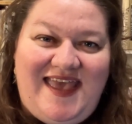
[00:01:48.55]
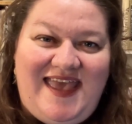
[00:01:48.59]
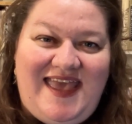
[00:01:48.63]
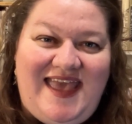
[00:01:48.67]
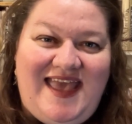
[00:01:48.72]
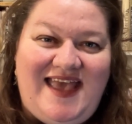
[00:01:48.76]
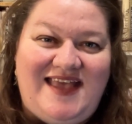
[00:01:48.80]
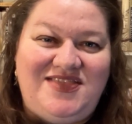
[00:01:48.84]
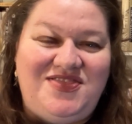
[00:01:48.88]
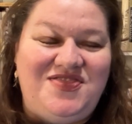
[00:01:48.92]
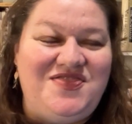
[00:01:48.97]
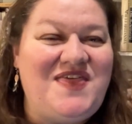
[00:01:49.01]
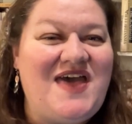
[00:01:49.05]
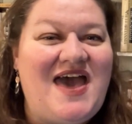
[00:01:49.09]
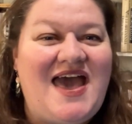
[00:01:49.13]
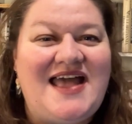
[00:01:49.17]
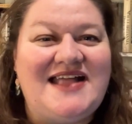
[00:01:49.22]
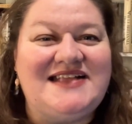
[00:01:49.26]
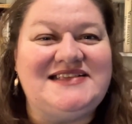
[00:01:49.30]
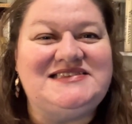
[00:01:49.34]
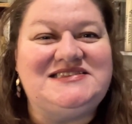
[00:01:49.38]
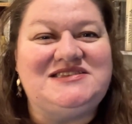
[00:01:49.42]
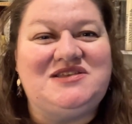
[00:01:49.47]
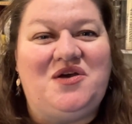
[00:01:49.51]
And
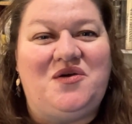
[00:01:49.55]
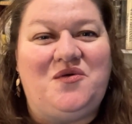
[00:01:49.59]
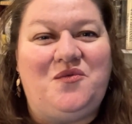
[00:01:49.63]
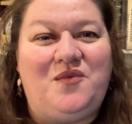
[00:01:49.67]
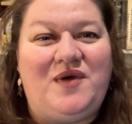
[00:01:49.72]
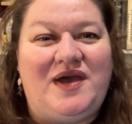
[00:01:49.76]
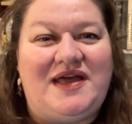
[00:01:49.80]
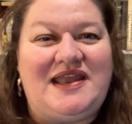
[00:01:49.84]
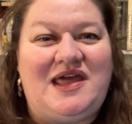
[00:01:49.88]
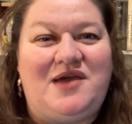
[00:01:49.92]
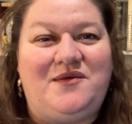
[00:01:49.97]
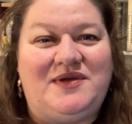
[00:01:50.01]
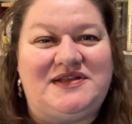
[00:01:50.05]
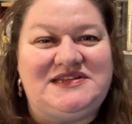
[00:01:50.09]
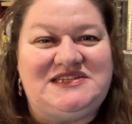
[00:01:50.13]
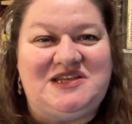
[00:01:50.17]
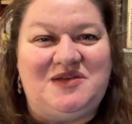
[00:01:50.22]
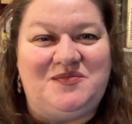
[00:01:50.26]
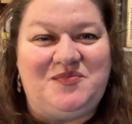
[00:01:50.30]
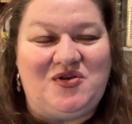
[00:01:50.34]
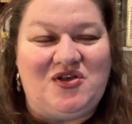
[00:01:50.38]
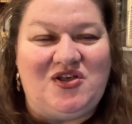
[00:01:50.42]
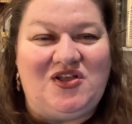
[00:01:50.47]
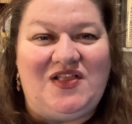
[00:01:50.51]
that's what I want
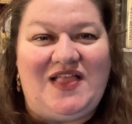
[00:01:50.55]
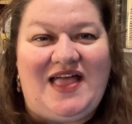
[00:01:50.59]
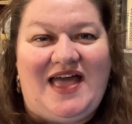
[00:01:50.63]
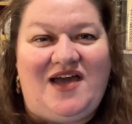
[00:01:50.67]
to pull